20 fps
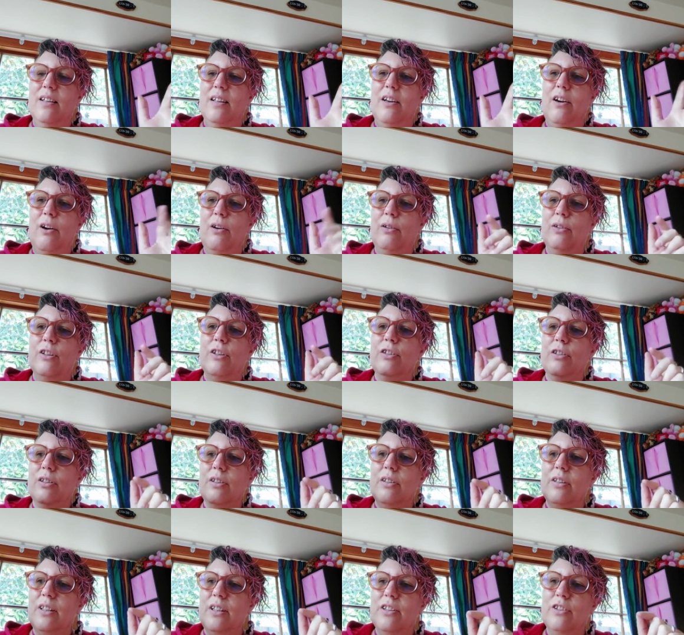go,
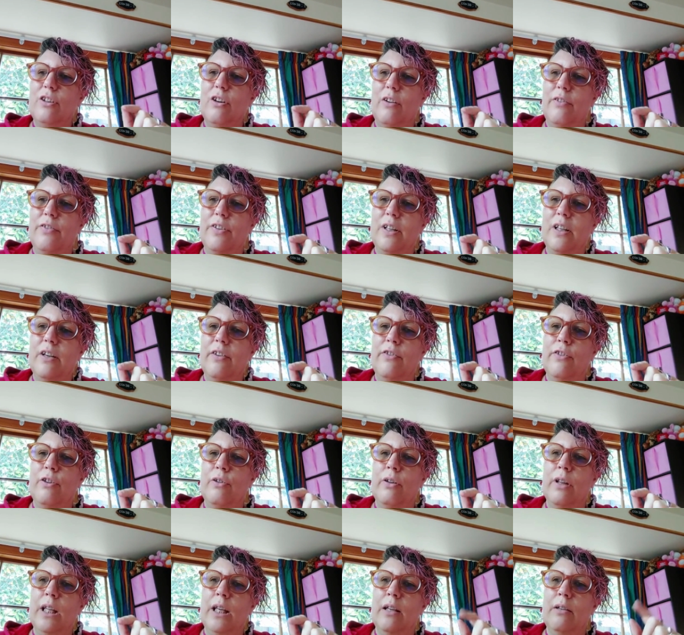Yes, I forgive
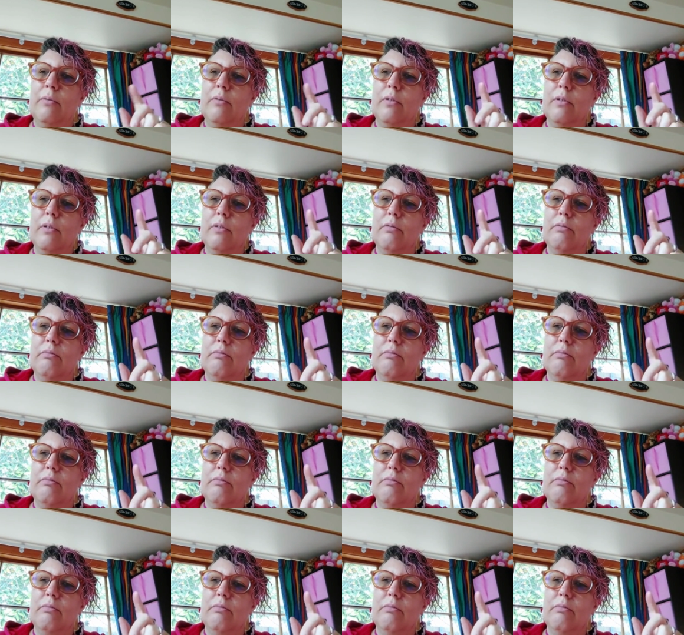you, and then